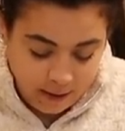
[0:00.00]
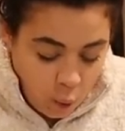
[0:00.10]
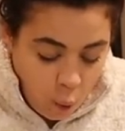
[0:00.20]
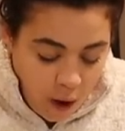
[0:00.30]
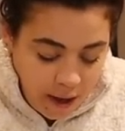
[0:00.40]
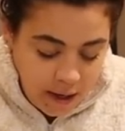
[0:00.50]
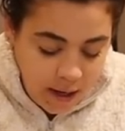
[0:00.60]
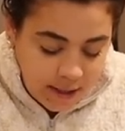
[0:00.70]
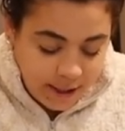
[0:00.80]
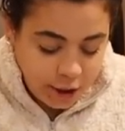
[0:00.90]
One
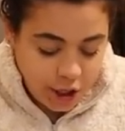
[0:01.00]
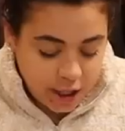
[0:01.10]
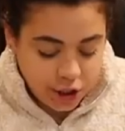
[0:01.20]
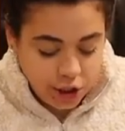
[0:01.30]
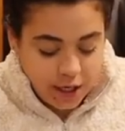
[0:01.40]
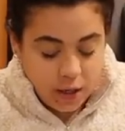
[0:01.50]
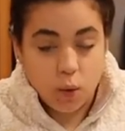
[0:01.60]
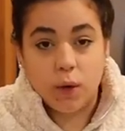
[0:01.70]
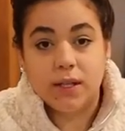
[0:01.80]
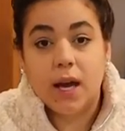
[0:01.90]
suggestion
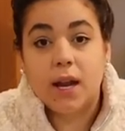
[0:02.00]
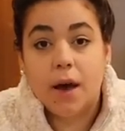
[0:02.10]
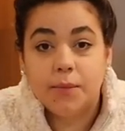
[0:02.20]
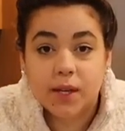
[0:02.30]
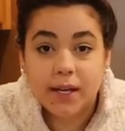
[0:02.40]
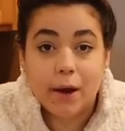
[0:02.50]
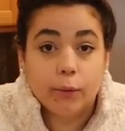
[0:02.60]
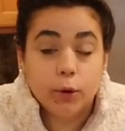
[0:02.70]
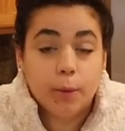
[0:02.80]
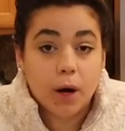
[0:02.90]
was an upside
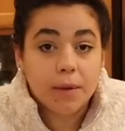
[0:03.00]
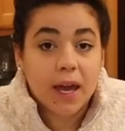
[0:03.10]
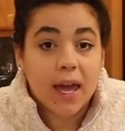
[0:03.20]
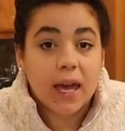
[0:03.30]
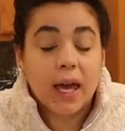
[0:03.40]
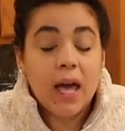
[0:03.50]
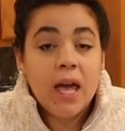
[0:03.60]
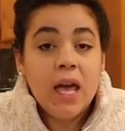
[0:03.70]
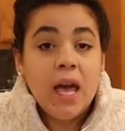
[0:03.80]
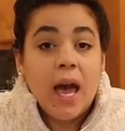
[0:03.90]
down rhubarb cake.
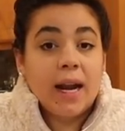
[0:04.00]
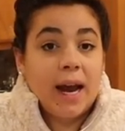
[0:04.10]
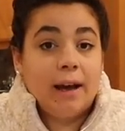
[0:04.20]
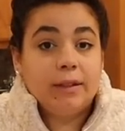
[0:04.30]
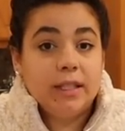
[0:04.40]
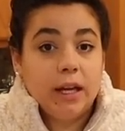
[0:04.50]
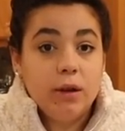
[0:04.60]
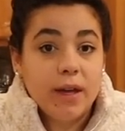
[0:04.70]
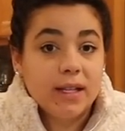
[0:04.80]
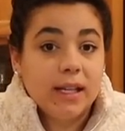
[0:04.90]
And I have to tell
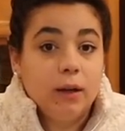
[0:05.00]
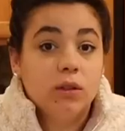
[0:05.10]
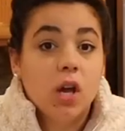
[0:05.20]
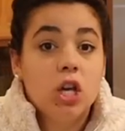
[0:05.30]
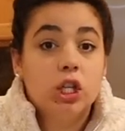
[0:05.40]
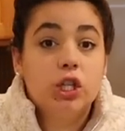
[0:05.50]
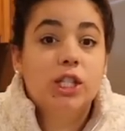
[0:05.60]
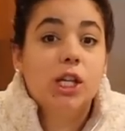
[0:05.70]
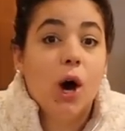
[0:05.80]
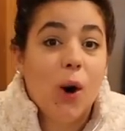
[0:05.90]
you, that sounds
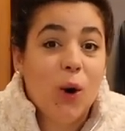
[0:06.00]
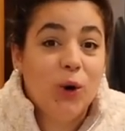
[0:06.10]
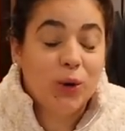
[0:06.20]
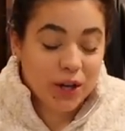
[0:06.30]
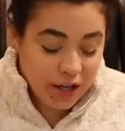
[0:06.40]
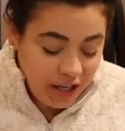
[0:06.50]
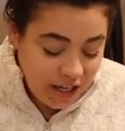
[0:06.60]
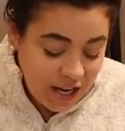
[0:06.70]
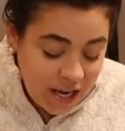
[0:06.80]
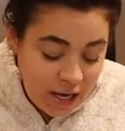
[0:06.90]
so
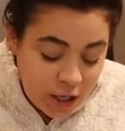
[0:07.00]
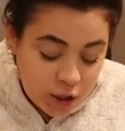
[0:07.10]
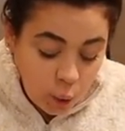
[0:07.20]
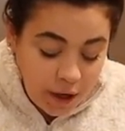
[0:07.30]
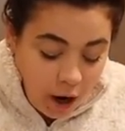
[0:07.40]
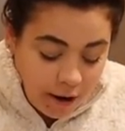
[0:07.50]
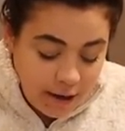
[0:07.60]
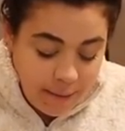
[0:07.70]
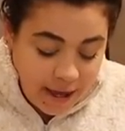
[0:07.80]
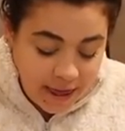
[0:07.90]
good. So we are
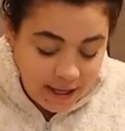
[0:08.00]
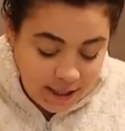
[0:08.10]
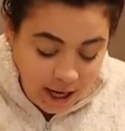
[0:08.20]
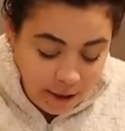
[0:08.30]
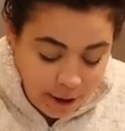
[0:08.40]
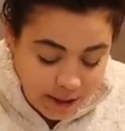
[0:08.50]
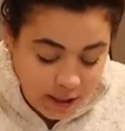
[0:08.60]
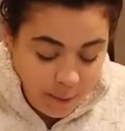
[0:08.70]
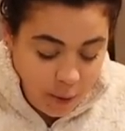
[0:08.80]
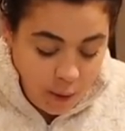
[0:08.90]
gonna make that together at some